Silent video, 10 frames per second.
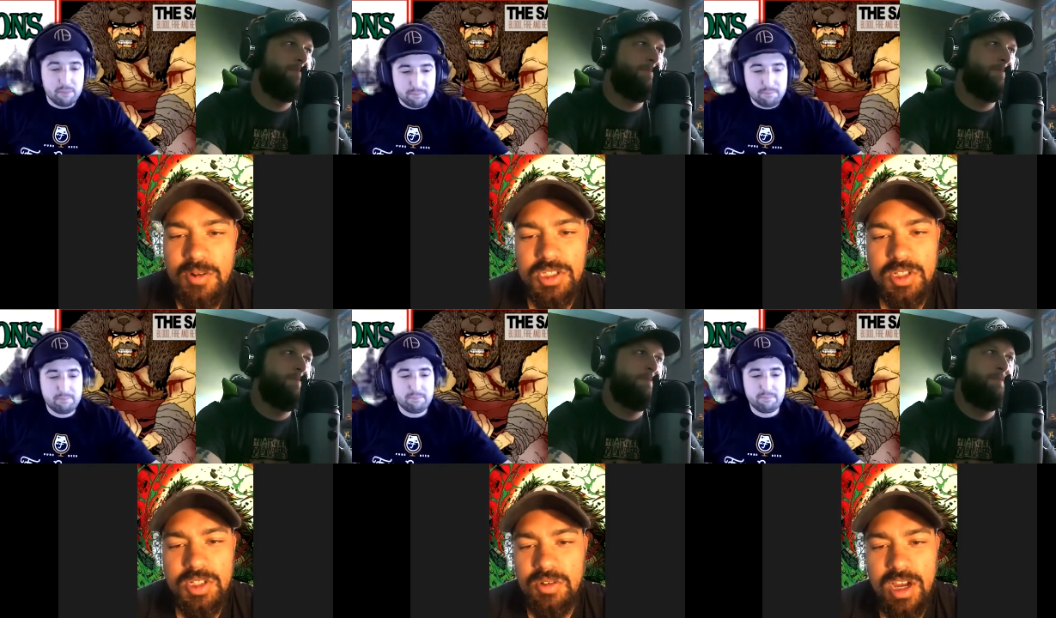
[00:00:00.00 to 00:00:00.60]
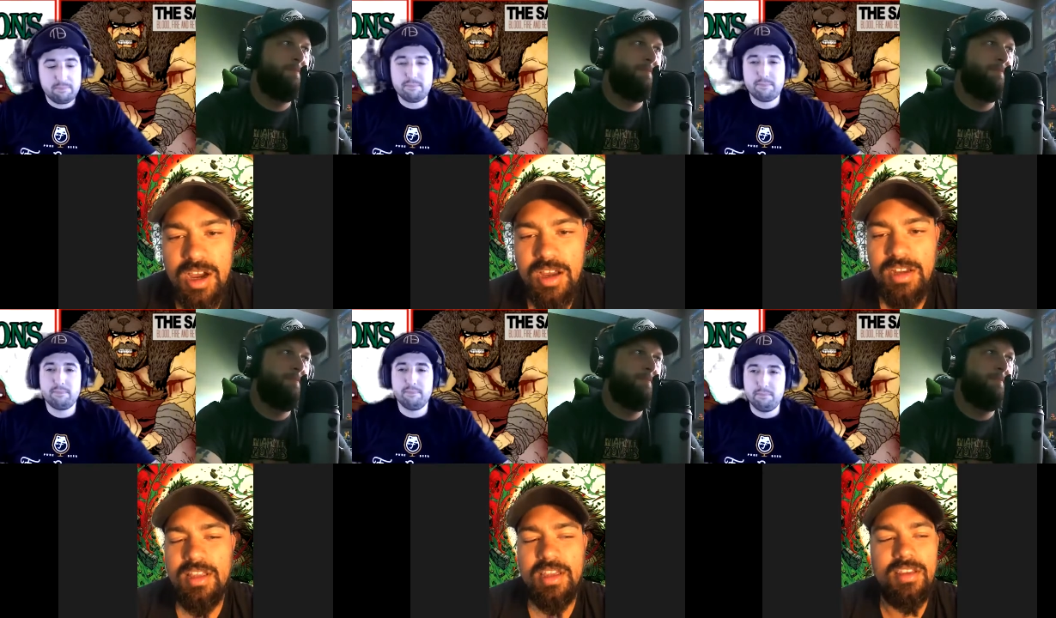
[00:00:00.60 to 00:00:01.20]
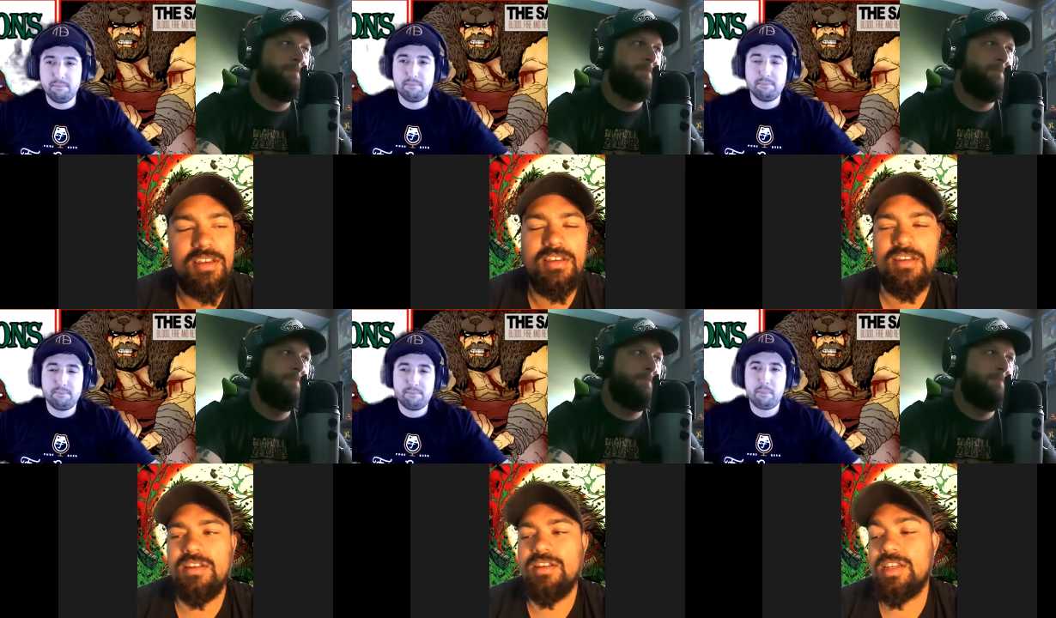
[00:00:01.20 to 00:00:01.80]
Speaker 1: what's going on and like.
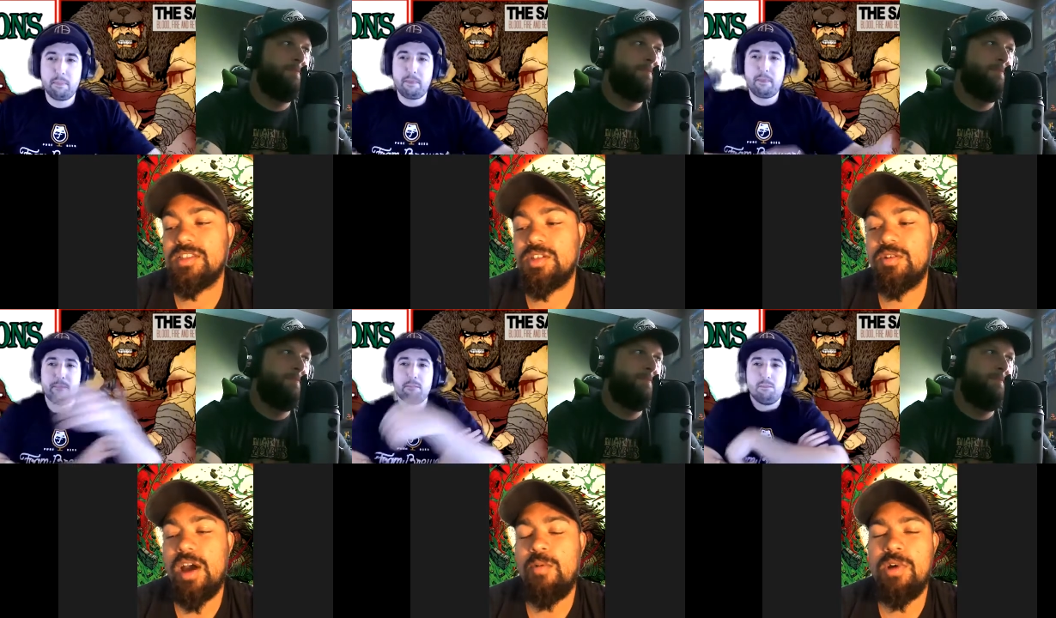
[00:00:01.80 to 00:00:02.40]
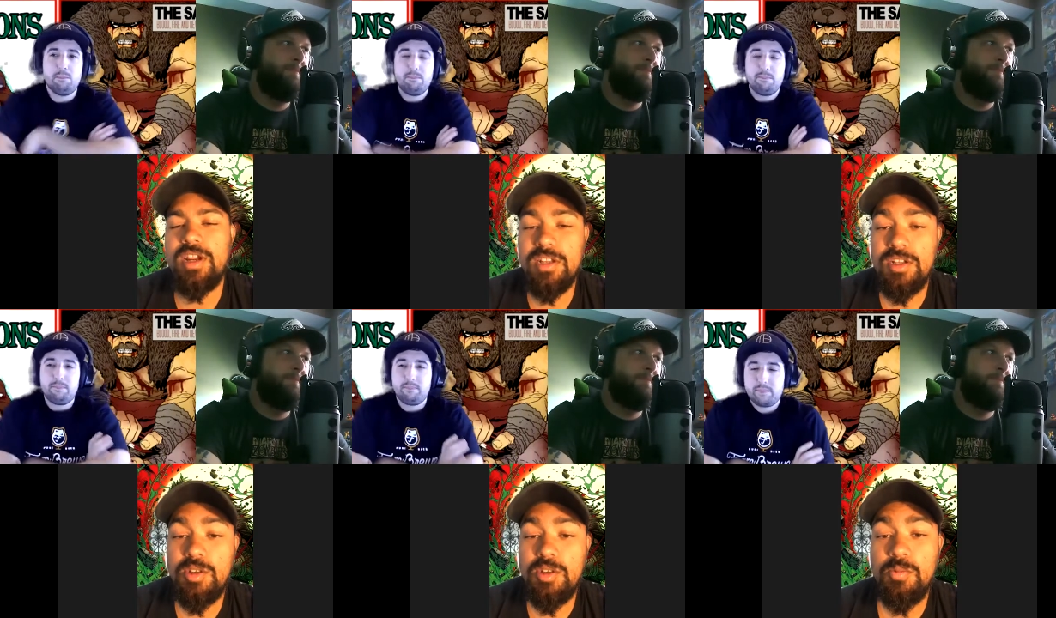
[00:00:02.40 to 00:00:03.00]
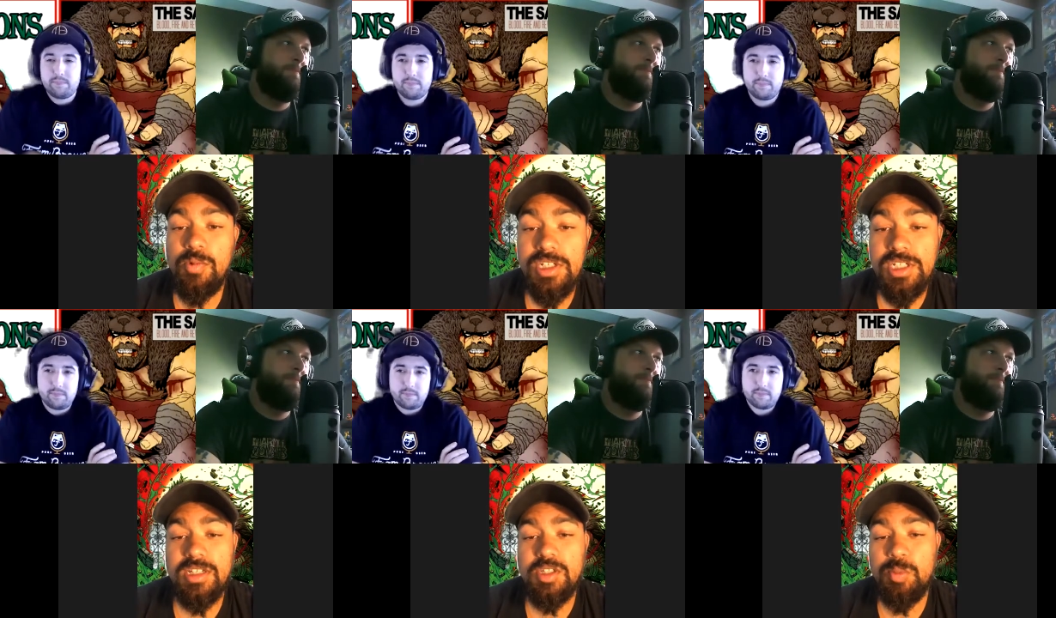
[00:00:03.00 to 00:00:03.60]
And so I wanted to do the one
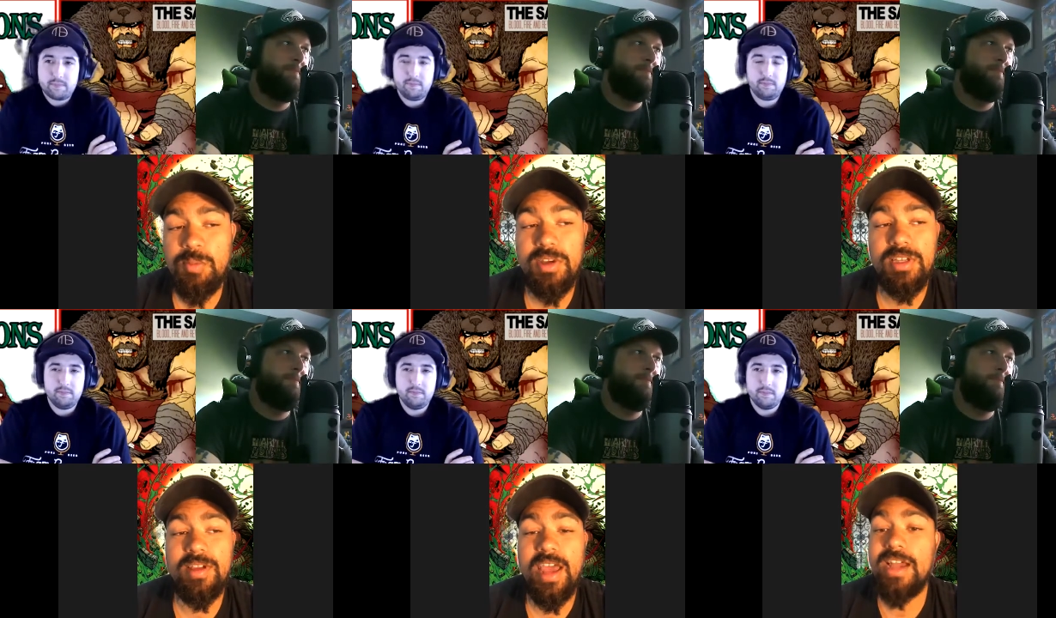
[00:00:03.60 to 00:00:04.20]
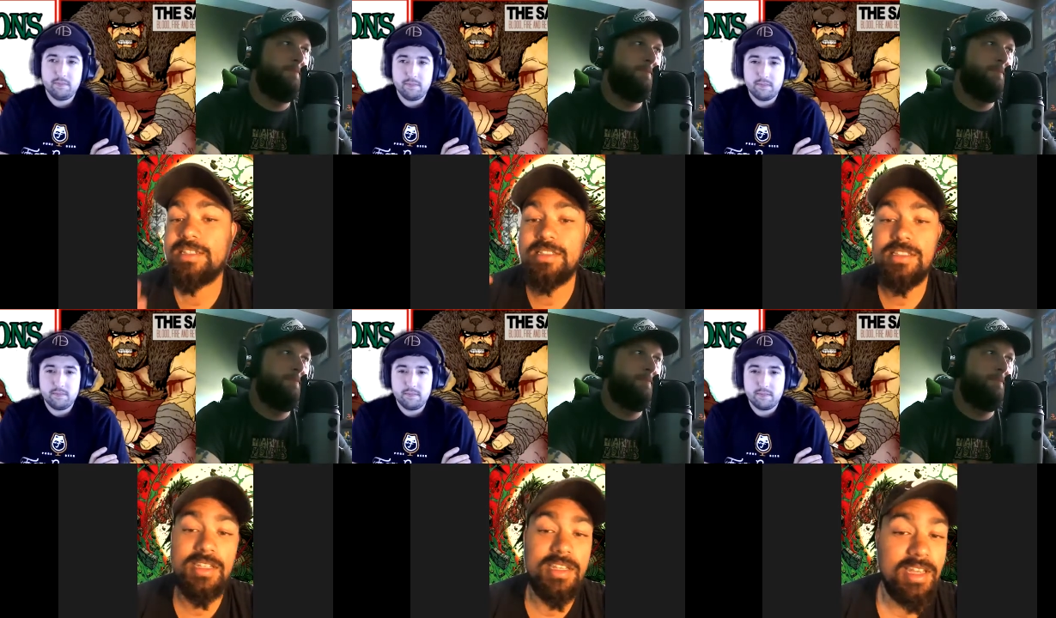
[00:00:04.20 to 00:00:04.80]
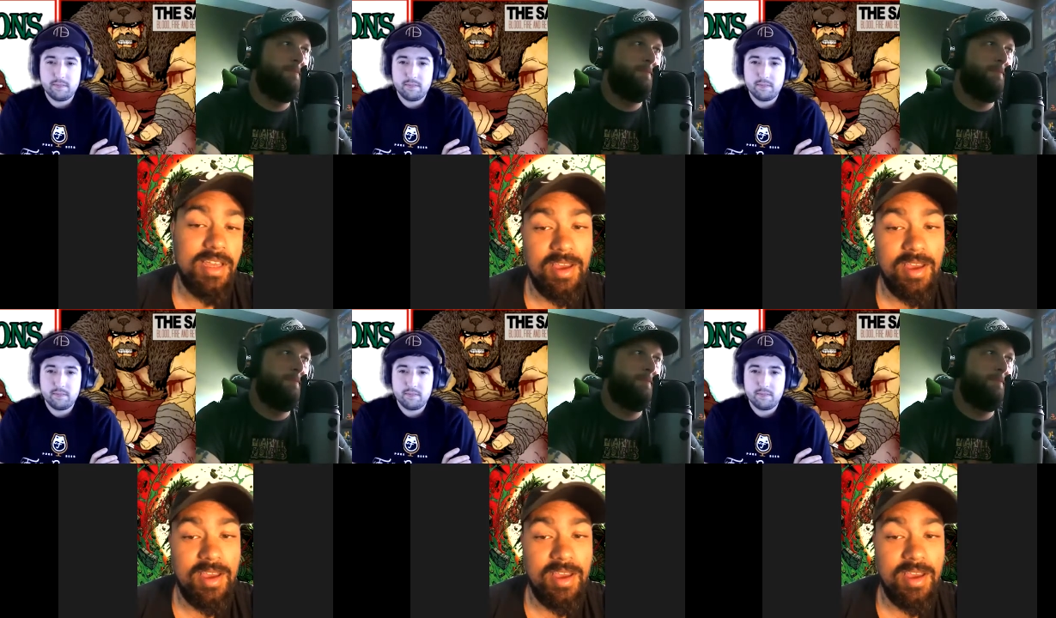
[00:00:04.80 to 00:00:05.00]
shot so people can actually see